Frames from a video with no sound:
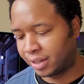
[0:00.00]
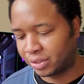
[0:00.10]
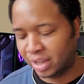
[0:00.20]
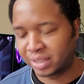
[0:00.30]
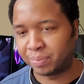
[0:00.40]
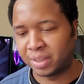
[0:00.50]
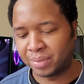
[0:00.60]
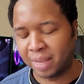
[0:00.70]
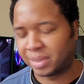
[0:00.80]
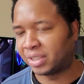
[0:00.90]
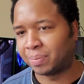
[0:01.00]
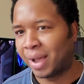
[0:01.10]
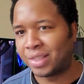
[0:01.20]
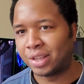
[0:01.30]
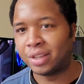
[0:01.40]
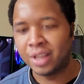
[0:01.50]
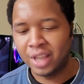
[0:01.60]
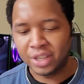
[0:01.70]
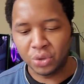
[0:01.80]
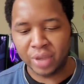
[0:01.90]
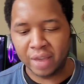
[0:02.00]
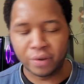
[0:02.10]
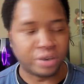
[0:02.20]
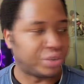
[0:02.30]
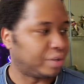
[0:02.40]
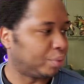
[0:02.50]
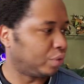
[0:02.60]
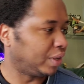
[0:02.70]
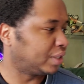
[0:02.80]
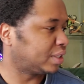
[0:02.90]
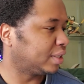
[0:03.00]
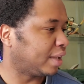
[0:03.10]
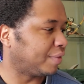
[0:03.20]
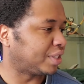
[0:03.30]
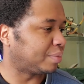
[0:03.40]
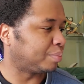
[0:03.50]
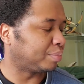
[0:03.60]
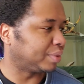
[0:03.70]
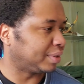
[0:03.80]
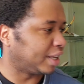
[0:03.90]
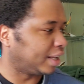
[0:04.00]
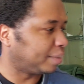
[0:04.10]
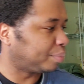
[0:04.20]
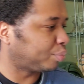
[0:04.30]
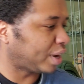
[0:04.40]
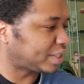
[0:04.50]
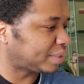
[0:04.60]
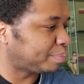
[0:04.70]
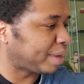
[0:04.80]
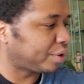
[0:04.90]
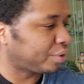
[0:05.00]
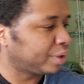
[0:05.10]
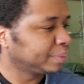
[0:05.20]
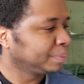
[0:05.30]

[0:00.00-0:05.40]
So sometimes I just buy the UK version of movies if it's price better.